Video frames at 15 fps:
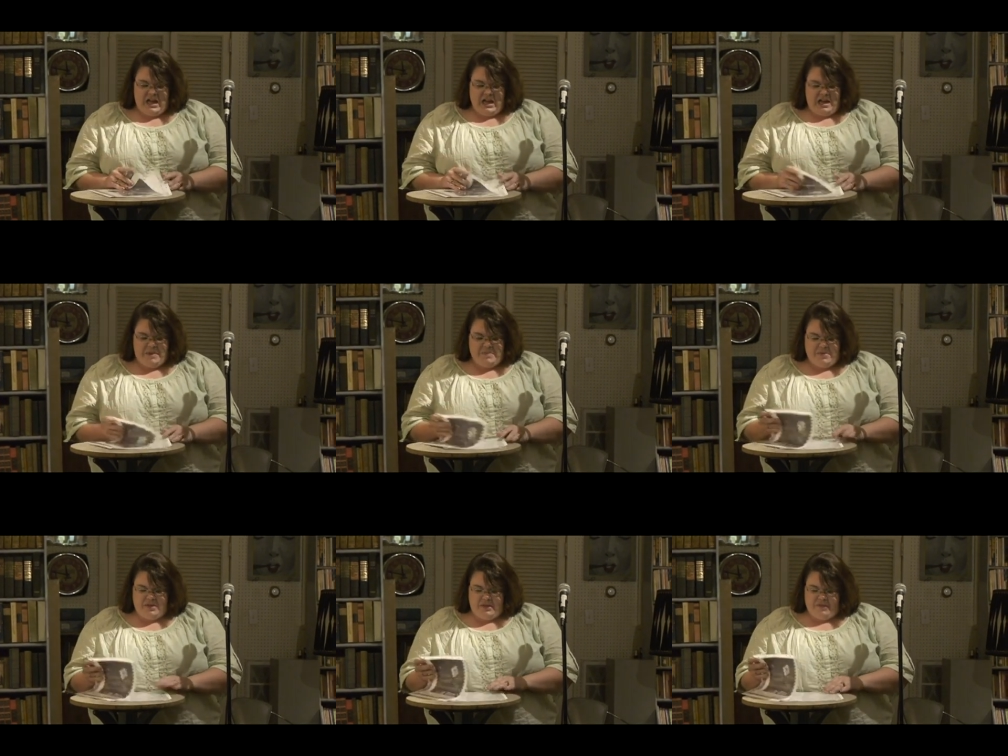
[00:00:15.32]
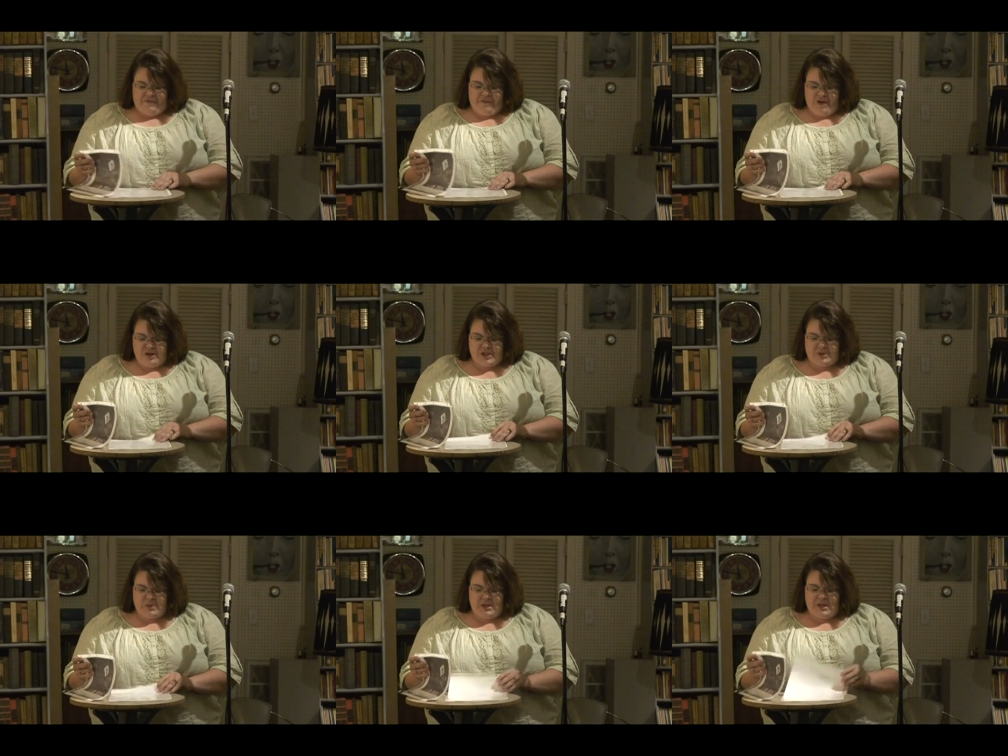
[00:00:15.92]
um, the
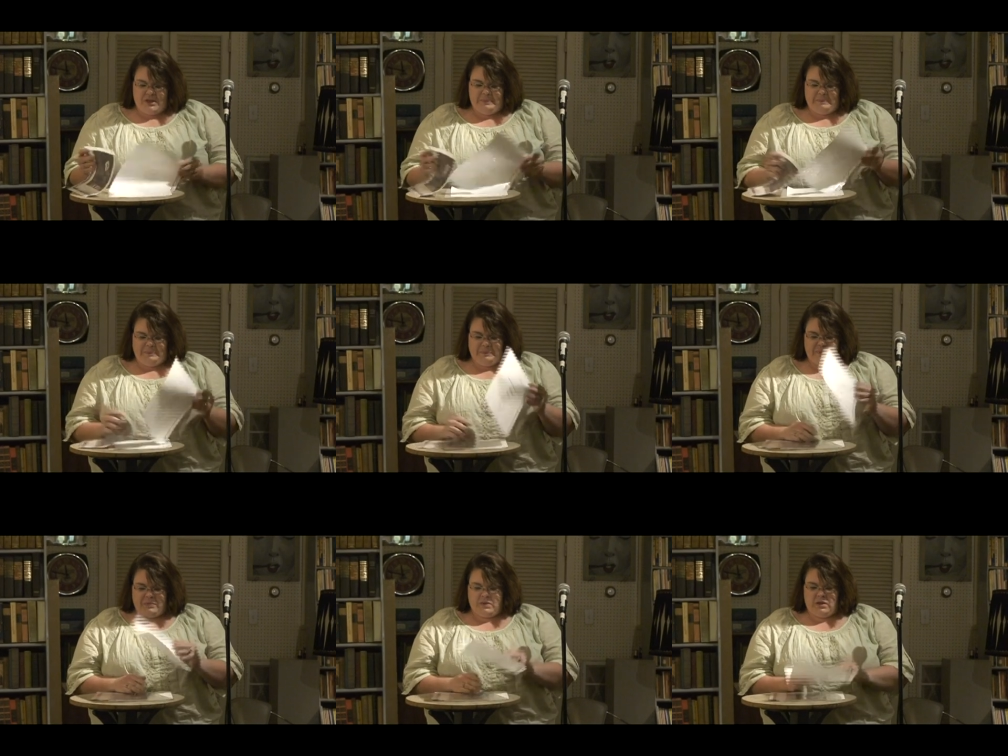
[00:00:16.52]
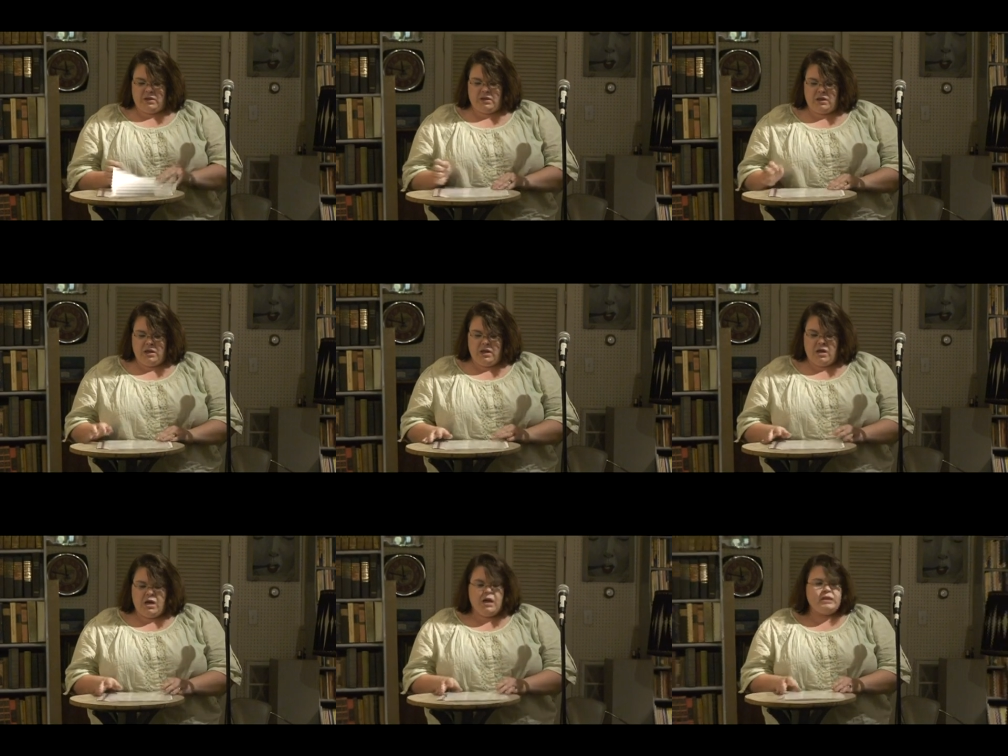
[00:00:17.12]
first one,
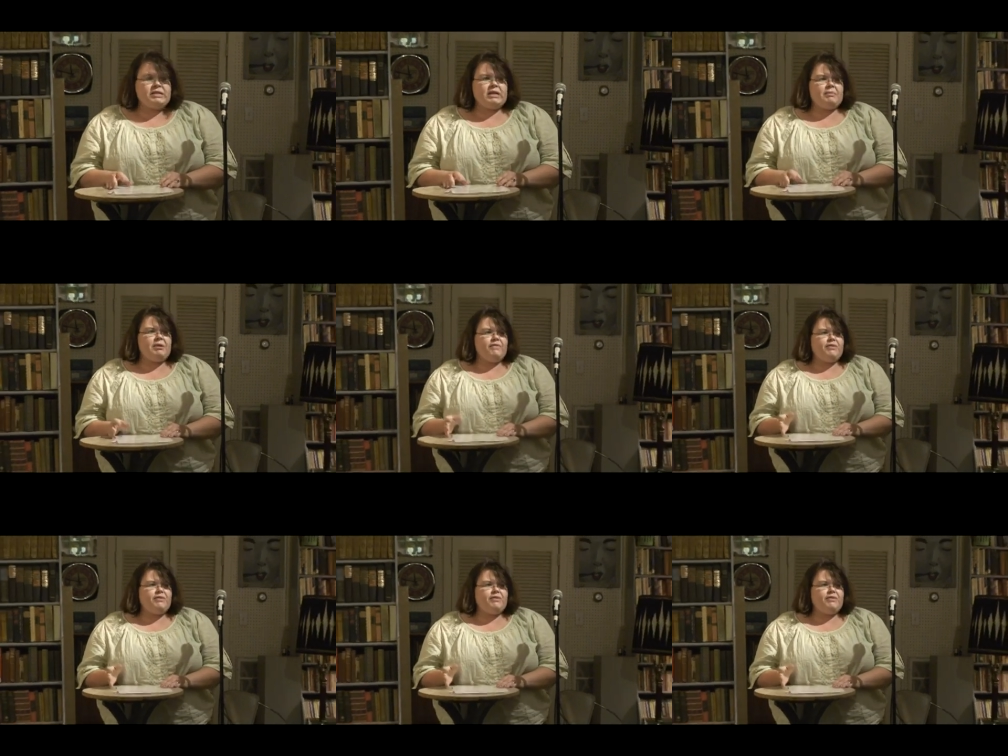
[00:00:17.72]
some